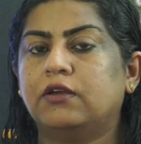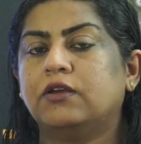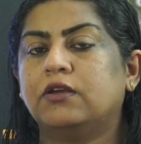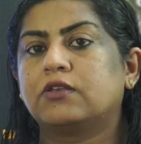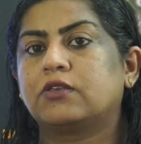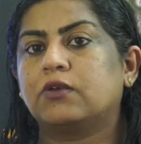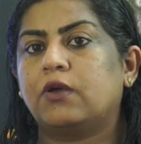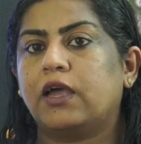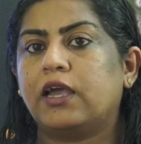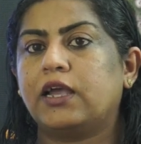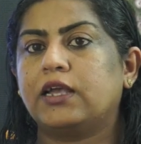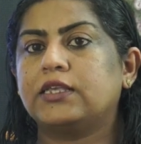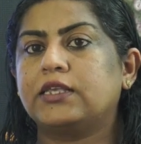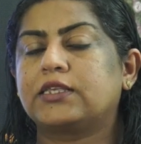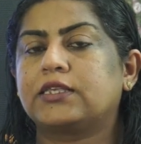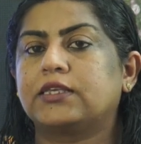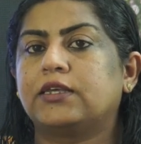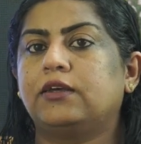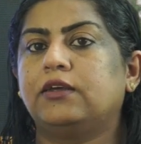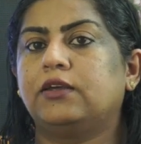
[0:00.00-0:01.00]
So
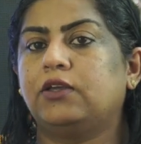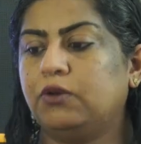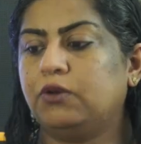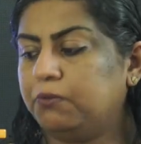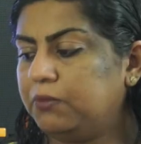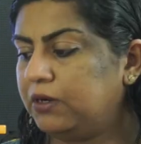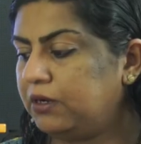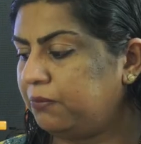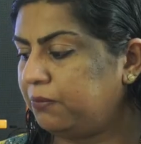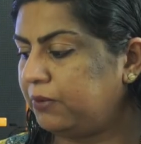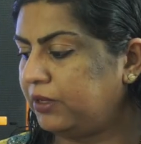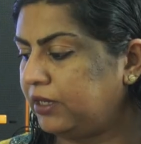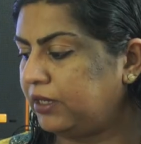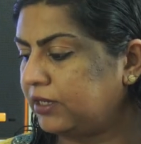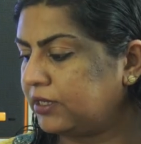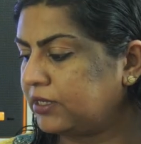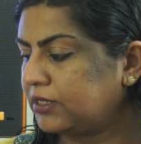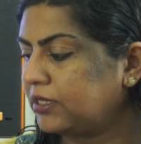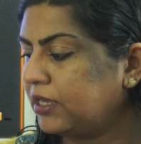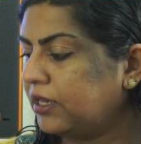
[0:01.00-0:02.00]
as human
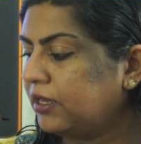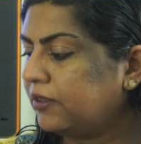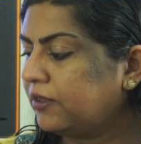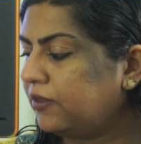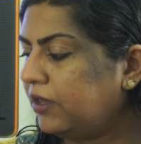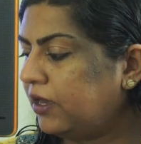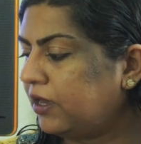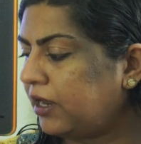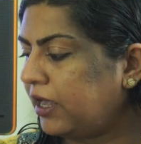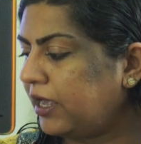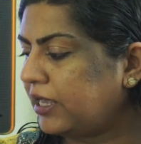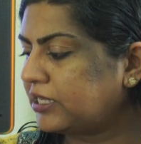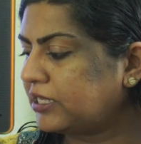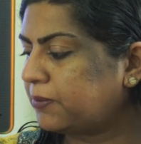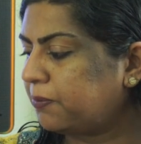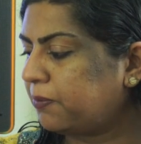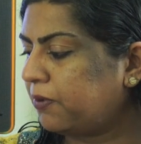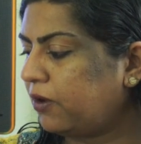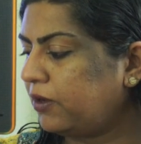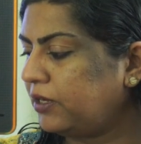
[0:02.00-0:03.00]
beings, they are
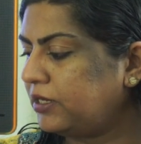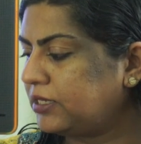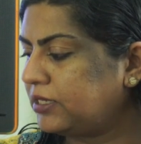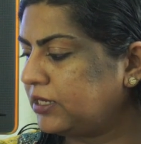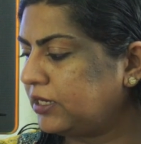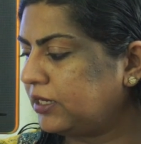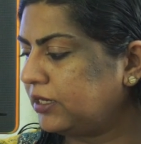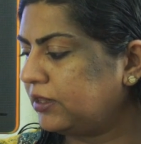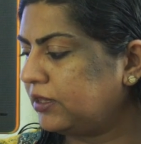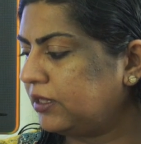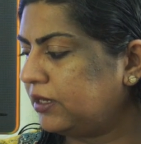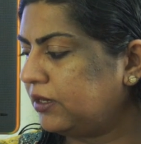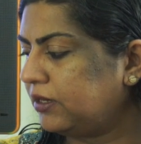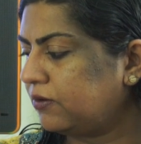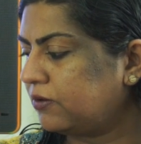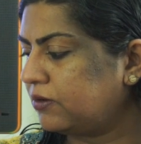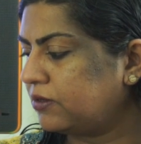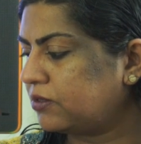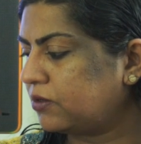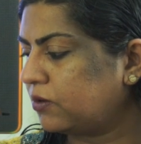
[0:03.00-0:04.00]
exploiting the
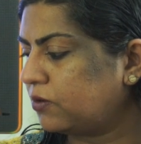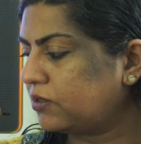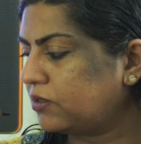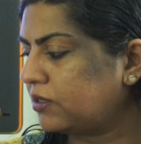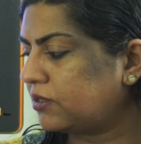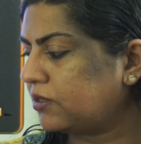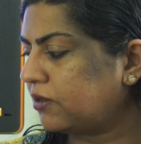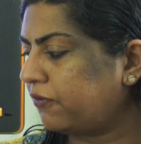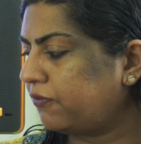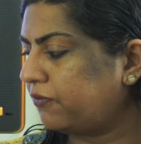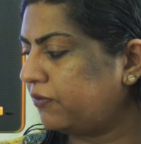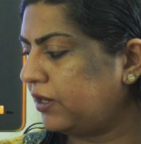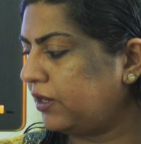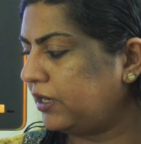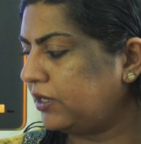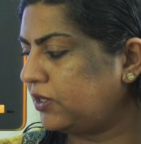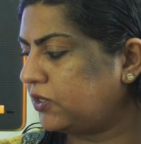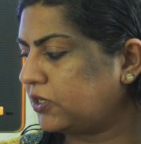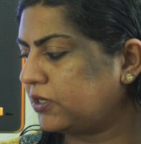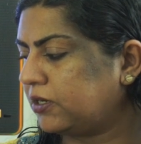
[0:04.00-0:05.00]
resources of
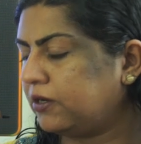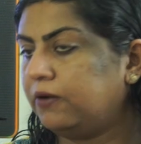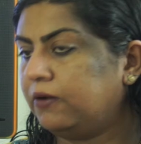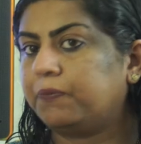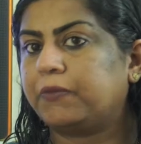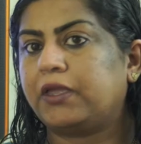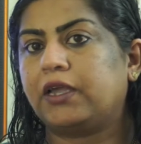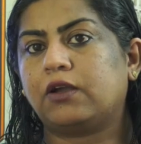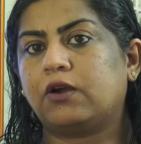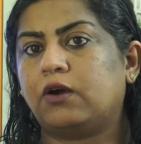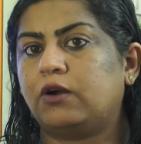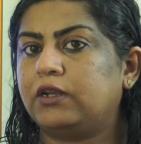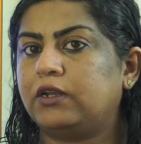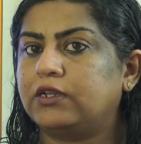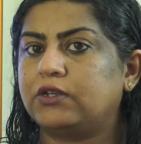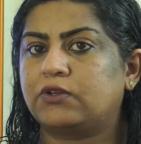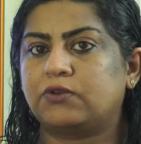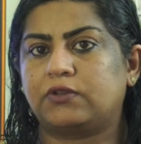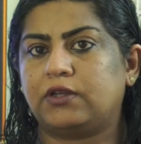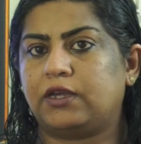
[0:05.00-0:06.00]
nature
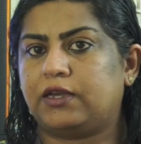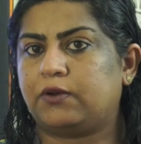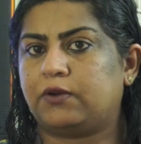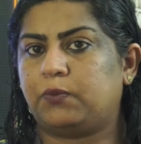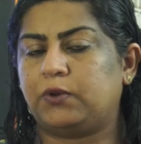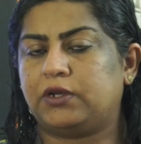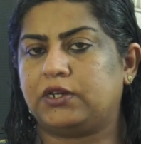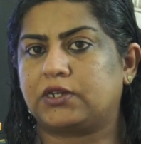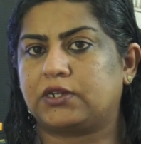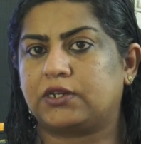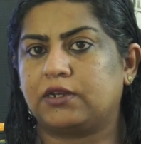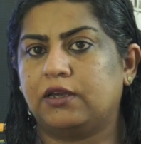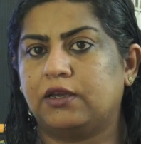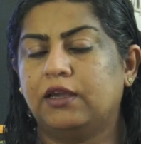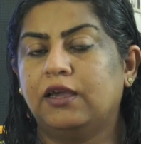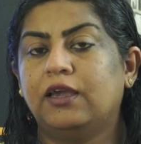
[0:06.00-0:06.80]
according to their wish.